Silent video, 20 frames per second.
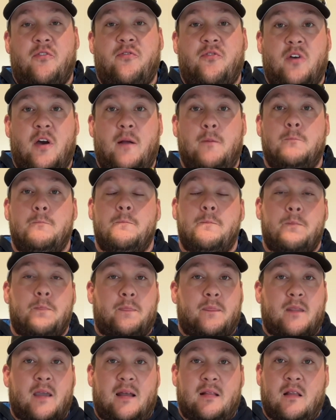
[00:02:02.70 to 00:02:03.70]
front.
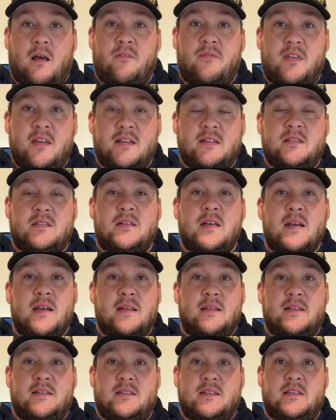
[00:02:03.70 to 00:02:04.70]
I love this.
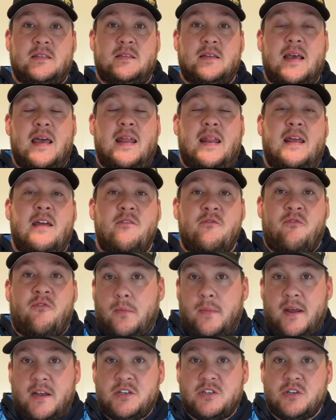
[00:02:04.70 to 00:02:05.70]
This is an
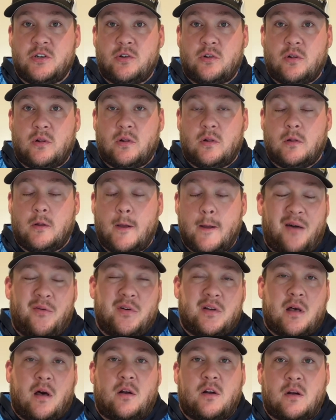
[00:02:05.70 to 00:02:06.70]
informational, I
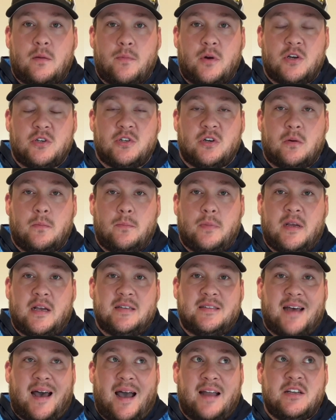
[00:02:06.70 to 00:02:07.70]
won't call it a commercial,
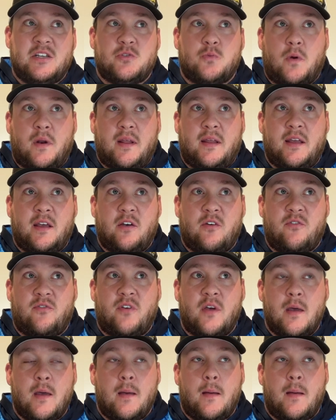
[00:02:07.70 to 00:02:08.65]
because I just want to give